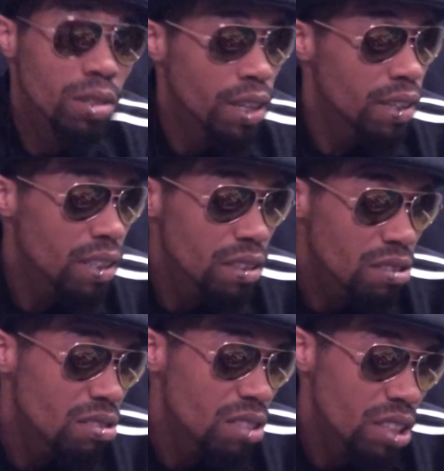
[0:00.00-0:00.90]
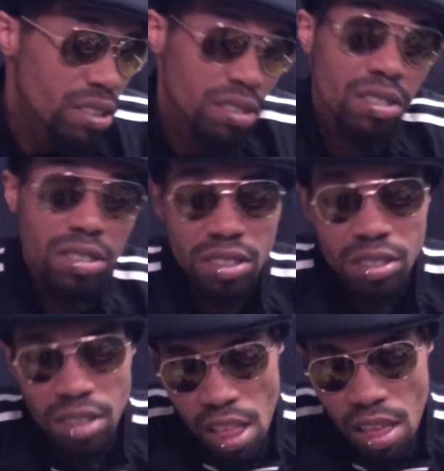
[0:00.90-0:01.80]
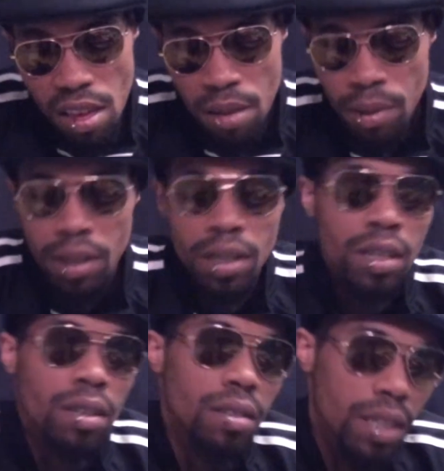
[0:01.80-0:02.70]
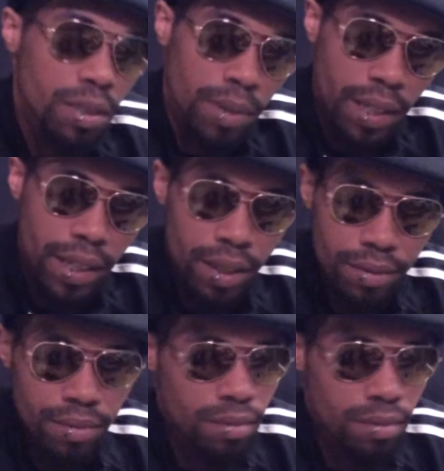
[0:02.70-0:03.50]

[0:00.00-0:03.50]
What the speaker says: and I need to do this, and this is lame. That's played out.